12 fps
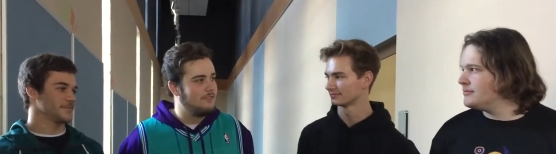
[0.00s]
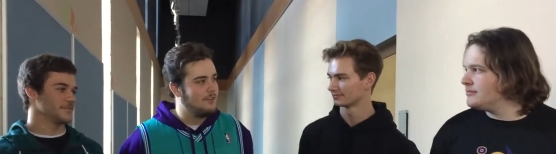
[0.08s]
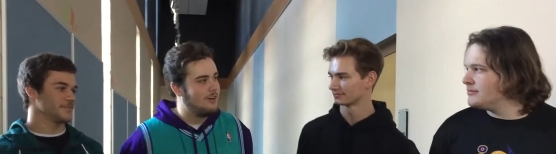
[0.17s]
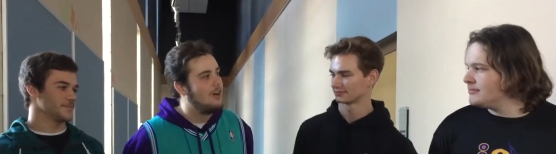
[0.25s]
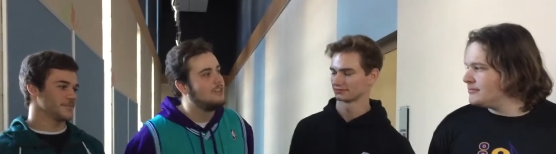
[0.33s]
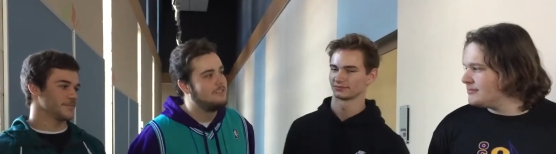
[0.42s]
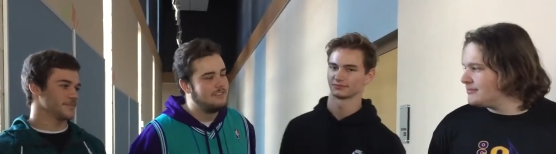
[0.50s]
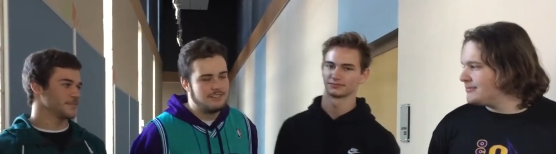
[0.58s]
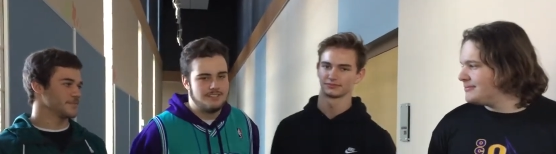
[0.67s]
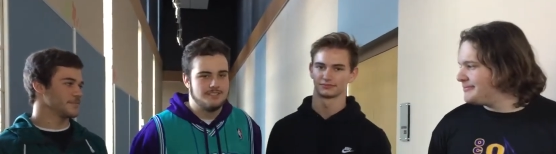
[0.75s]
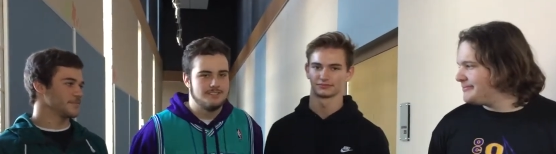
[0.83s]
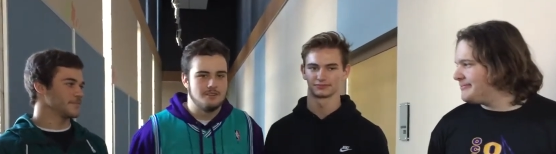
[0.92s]
Speaker 1: for all of
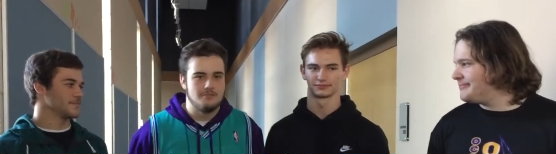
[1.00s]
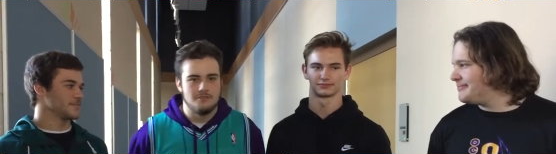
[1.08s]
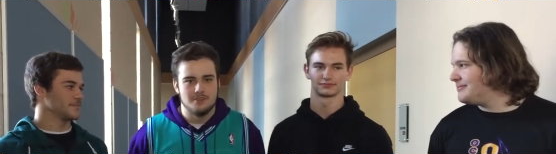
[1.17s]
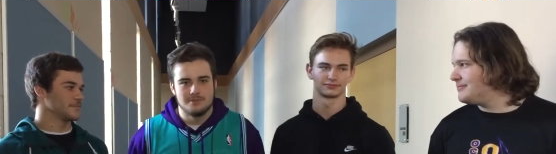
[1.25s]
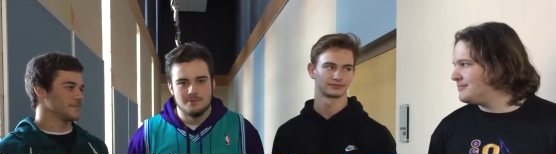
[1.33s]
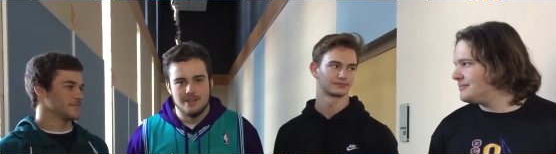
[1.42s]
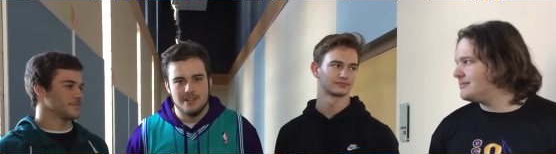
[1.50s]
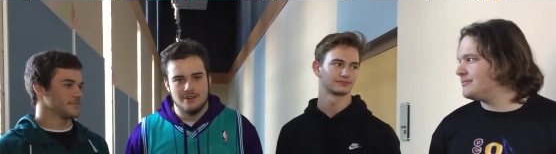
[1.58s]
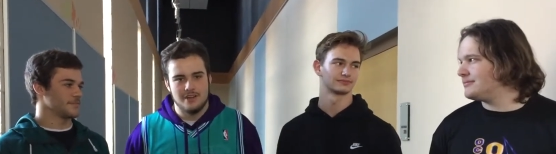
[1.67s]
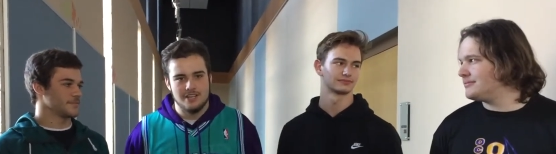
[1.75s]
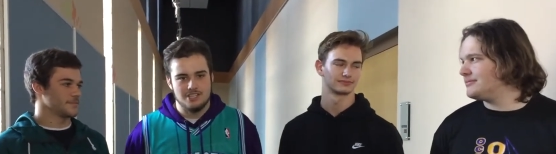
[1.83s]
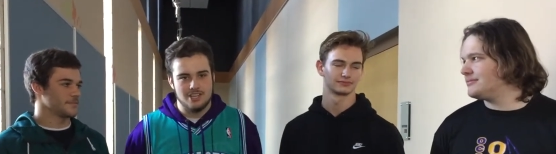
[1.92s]
us, this is our first play at
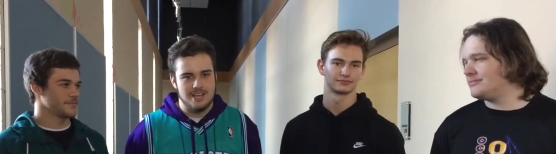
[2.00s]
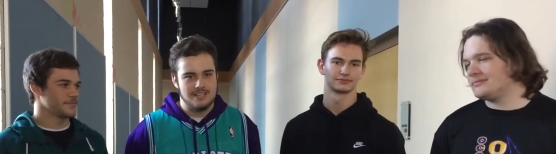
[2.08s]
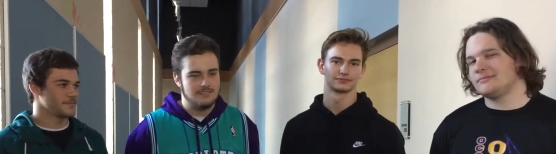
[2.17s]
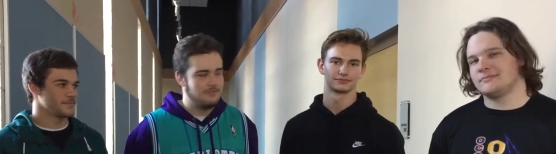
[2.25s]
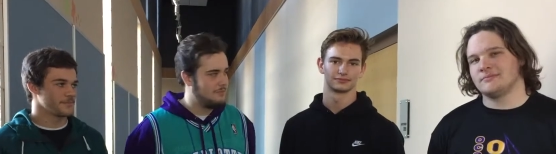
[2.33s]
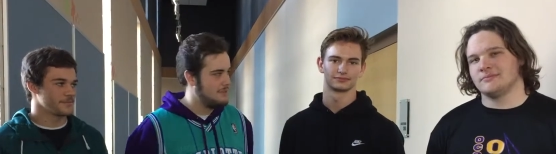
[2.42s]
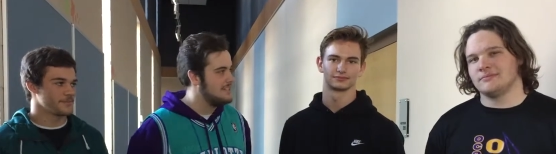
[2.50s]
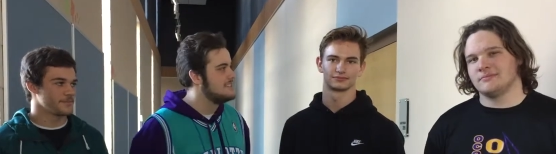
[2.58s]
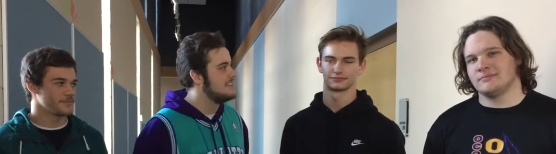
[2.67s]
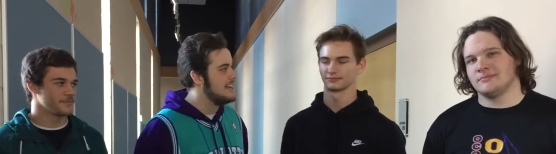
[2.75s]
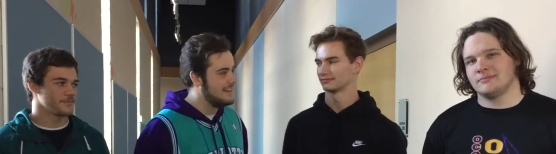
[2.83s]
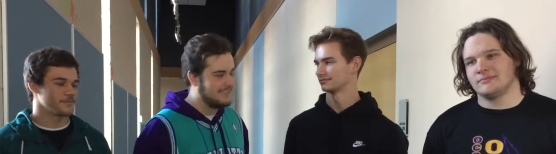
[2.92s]
OHS. For me
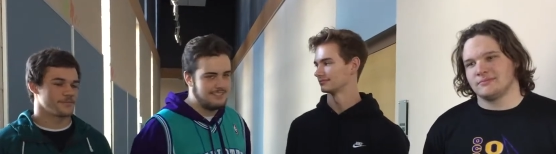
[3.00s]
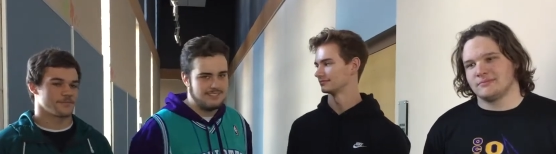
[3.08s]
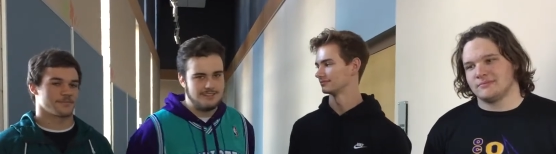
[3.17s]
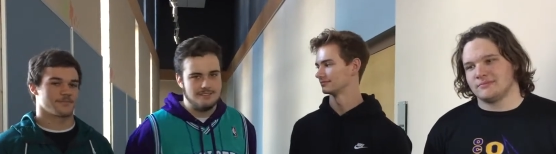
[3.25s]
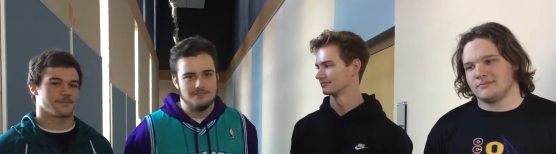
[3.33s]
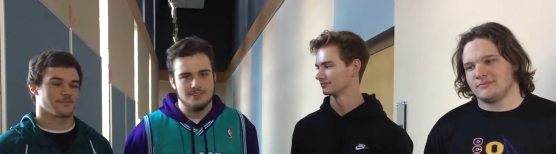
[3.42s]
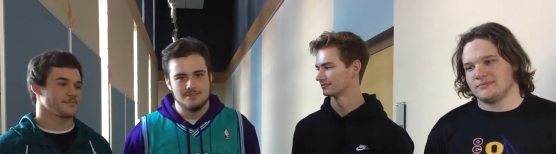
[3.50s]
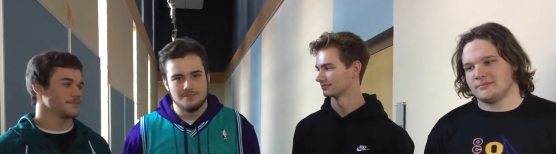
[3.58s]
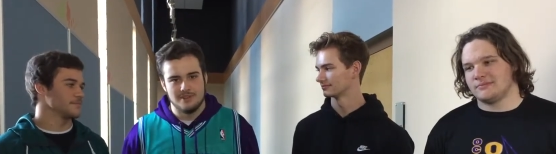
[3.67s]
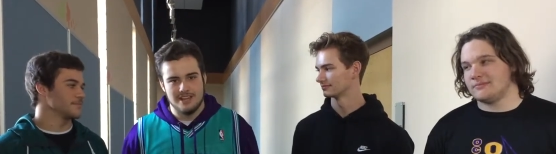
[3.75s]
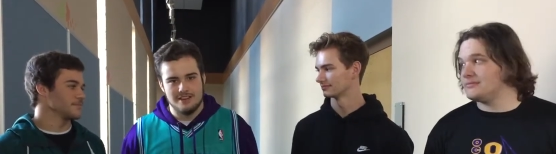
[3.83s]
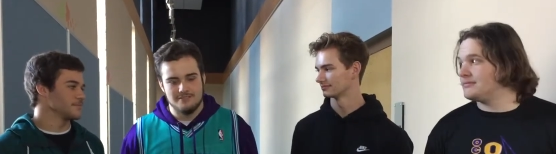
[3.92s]
and Zach, this is our
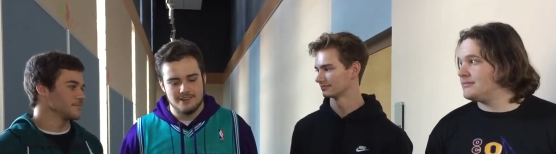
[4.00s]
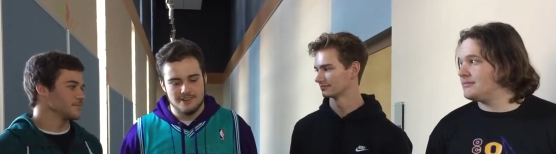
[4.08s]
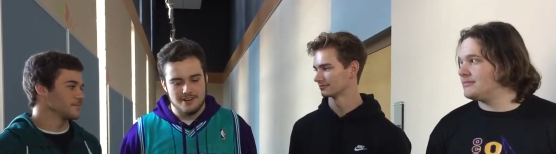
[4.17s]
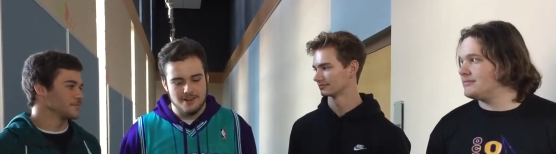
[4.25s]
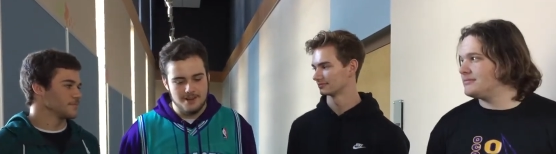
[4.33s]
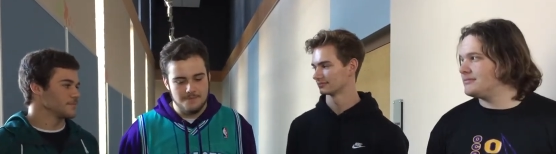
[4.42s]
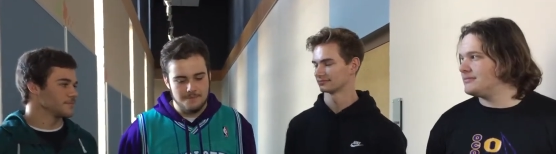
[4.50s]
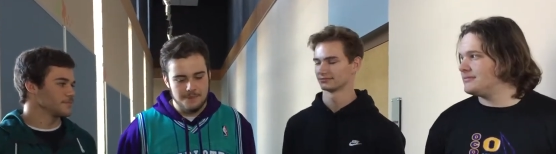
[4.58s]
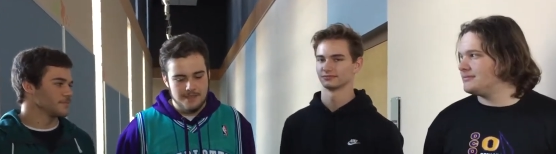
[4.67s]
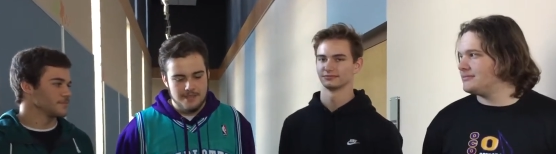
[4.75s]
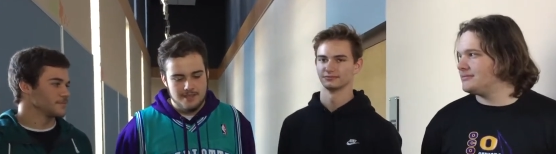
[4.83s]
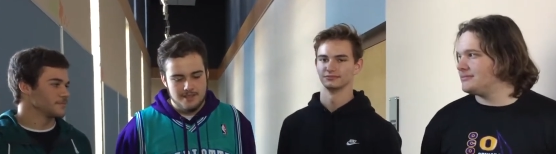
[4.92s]
first play ever. Um,
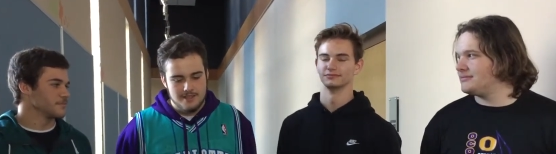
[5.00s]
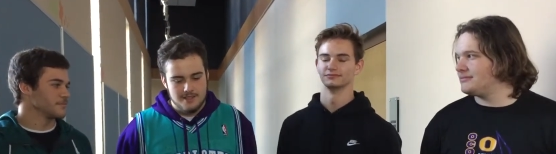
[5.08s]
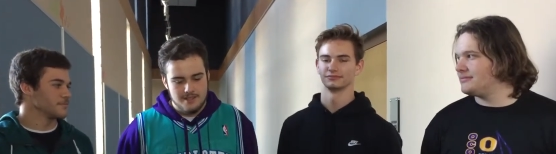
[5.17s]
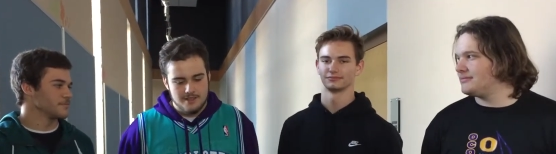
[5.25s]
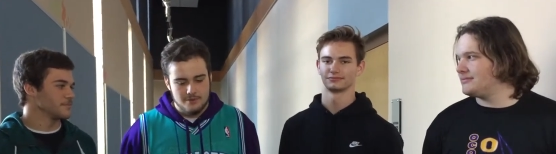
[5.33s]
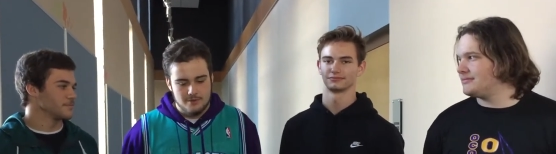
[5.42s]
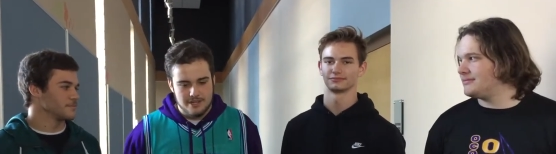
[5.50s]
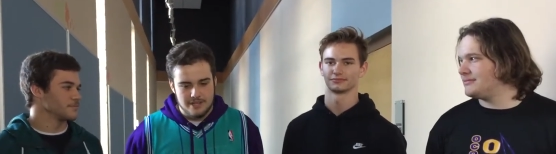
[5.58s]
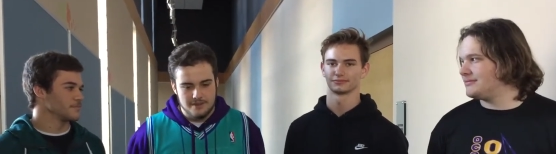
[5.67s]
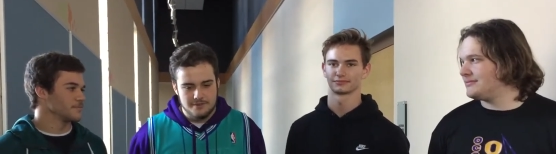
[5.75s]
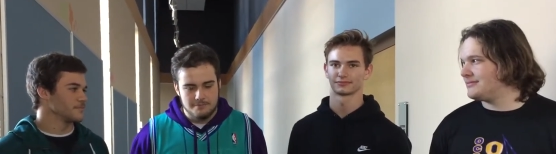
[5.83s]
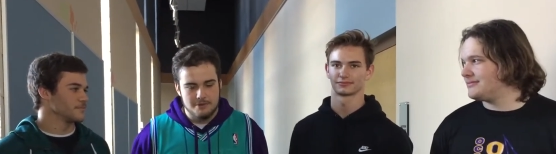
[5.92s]
mm-hmm.
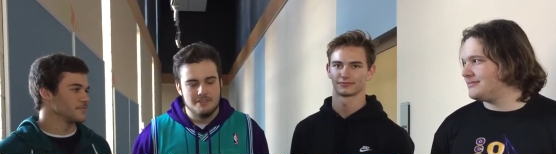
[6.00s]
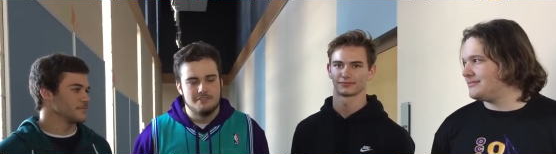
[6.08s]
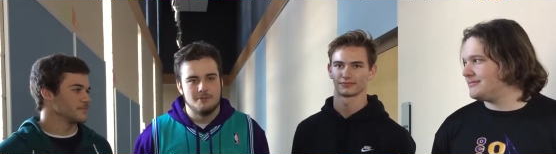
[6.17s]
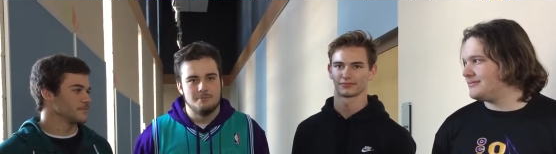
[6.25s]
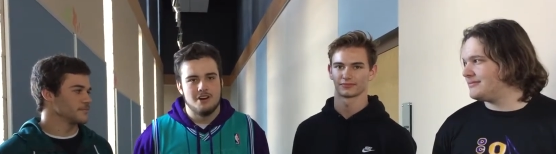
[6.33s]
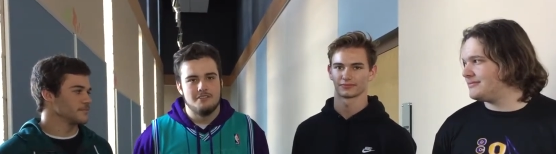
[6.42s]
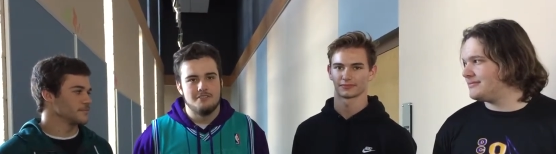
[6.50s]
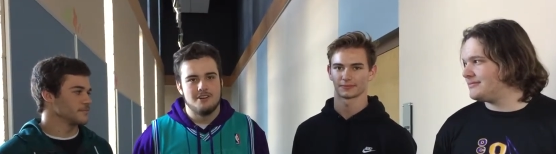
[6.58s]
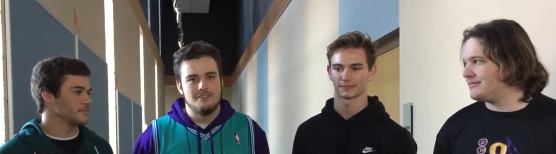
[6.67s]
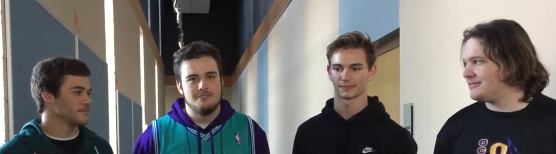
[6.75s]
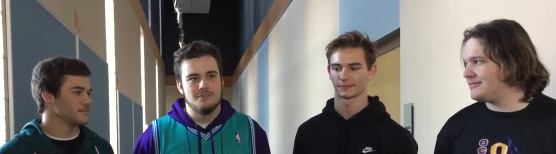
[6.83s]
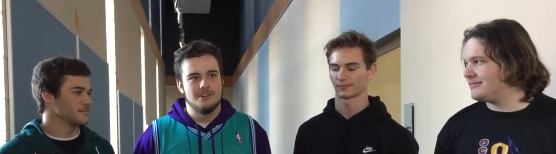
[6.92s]
We played football for
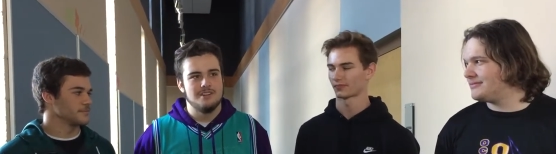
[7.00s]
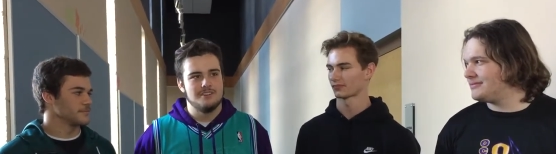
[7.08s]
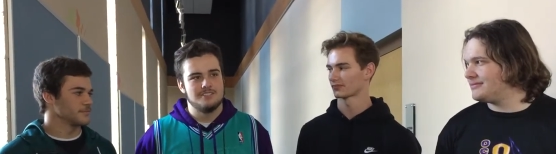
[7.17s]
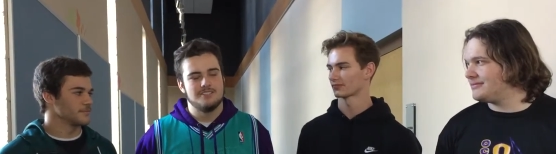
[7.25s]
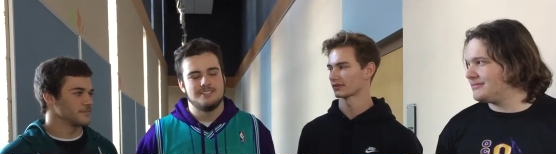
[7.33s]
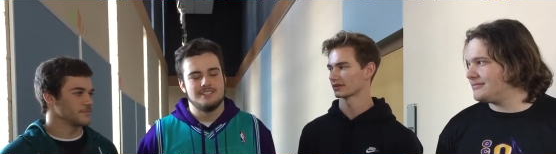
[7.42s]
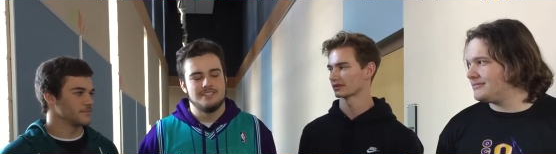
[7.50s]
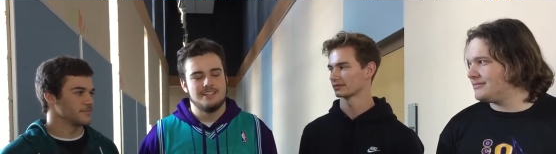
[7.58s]
all four years, so this